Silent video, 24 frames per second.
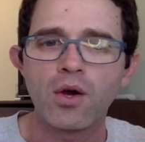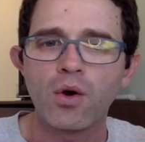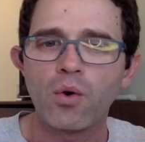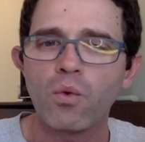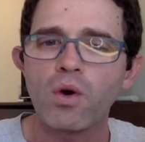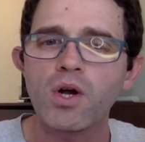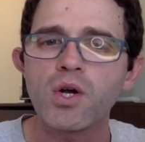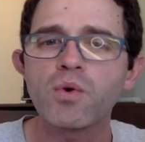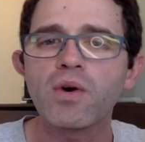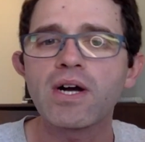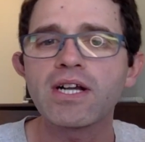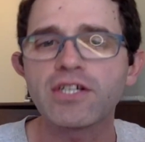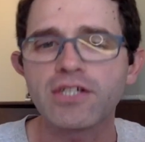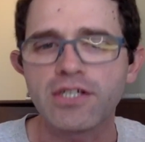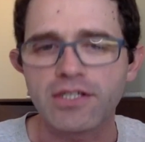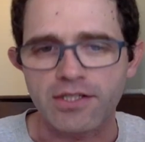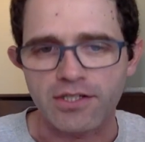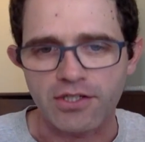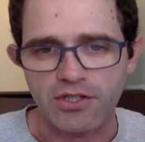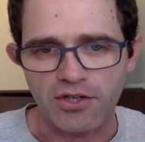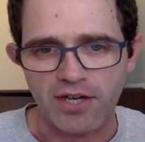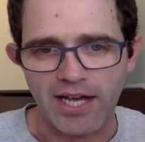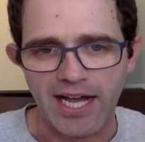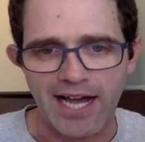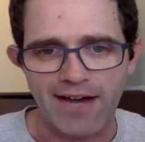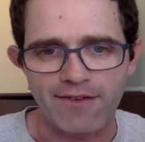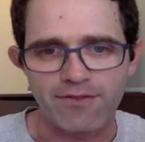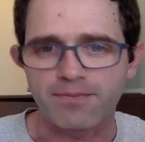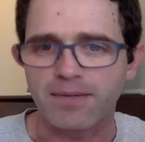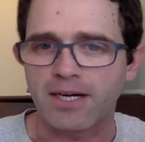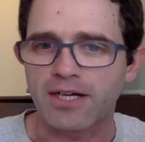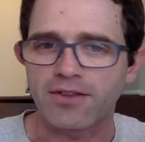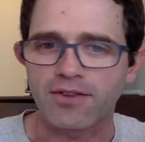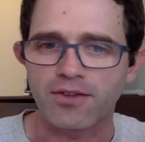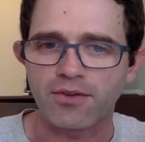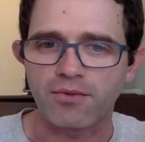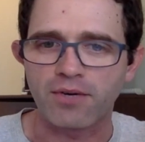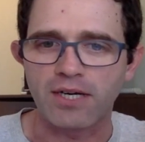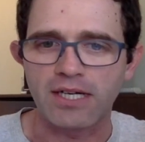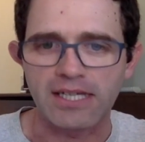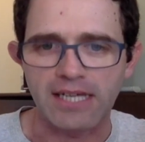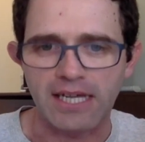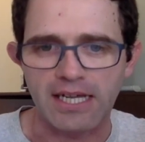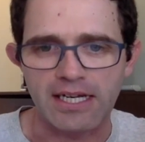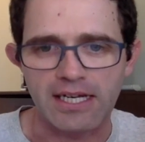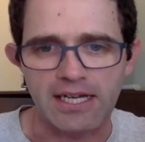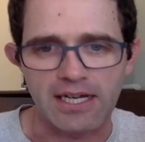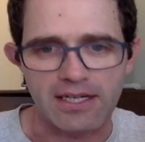What questions do you have about the running
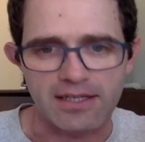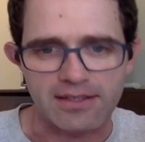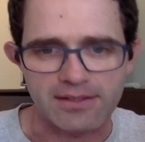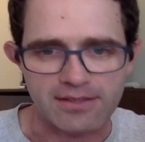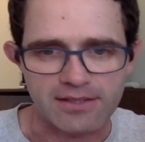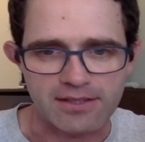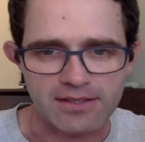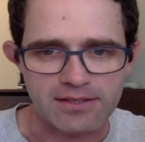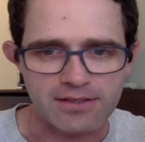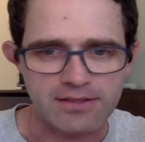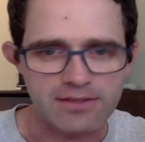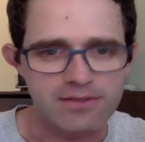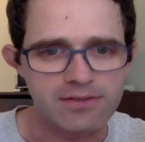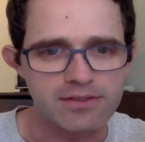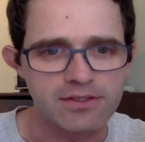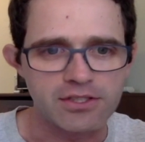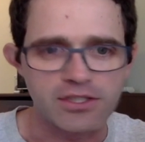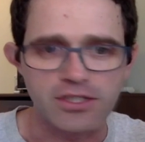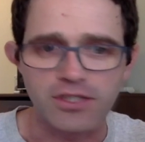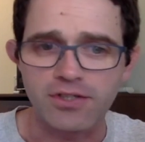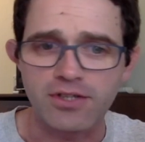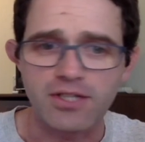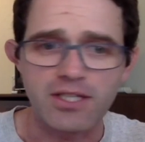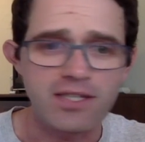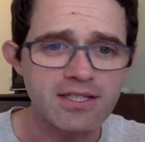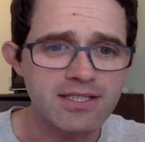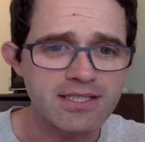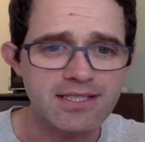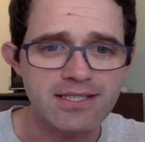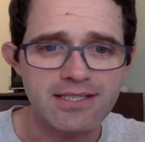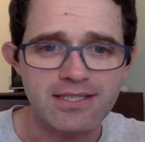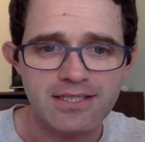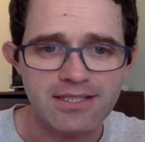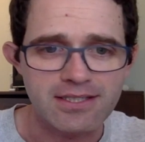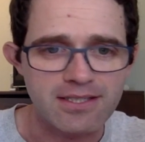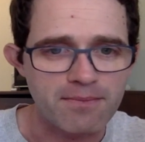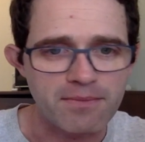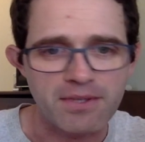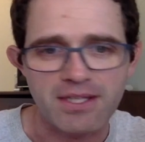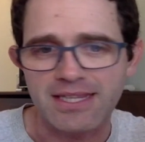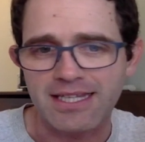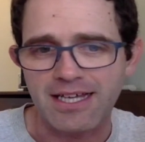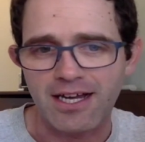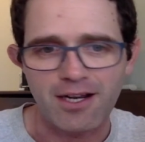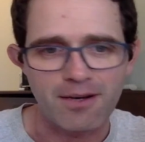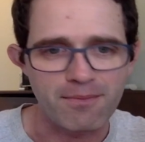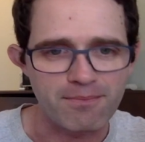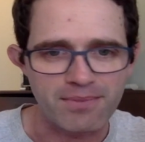gait analysis? Do you think this is something
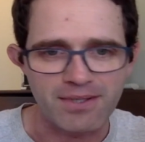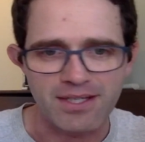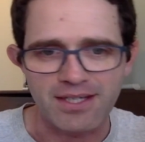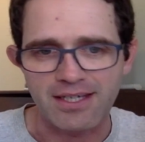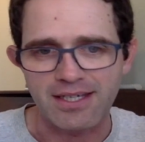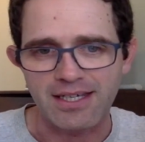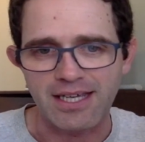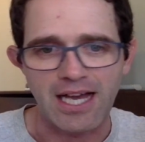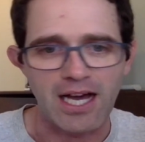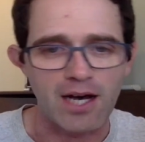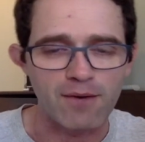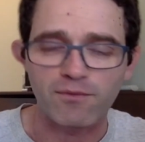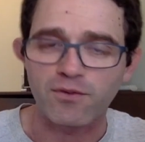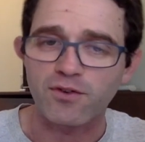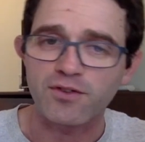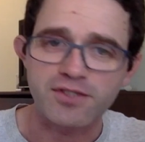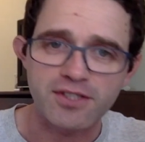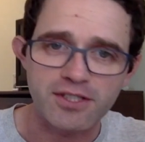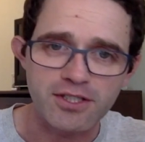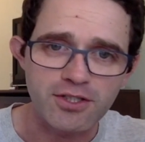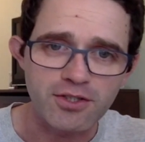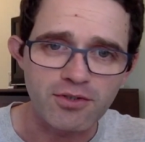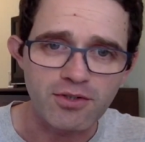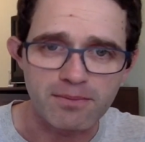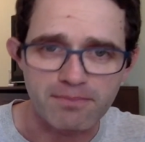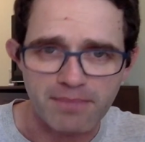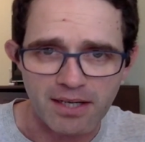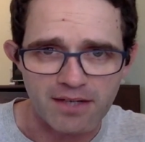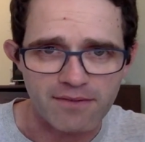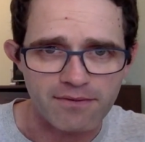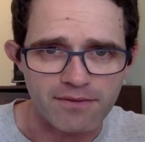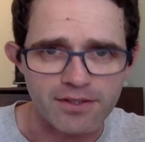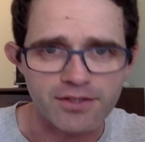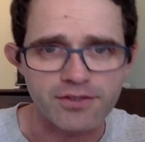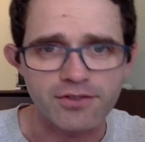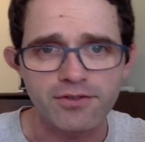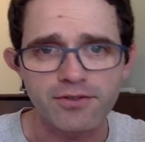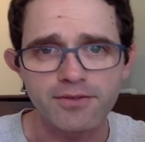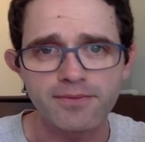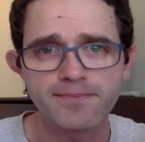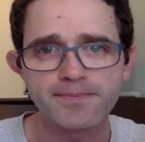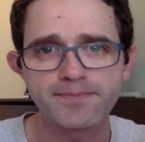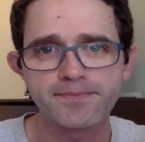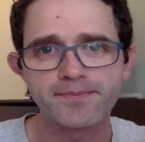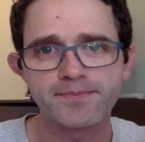that would be helpful to you and beneficial?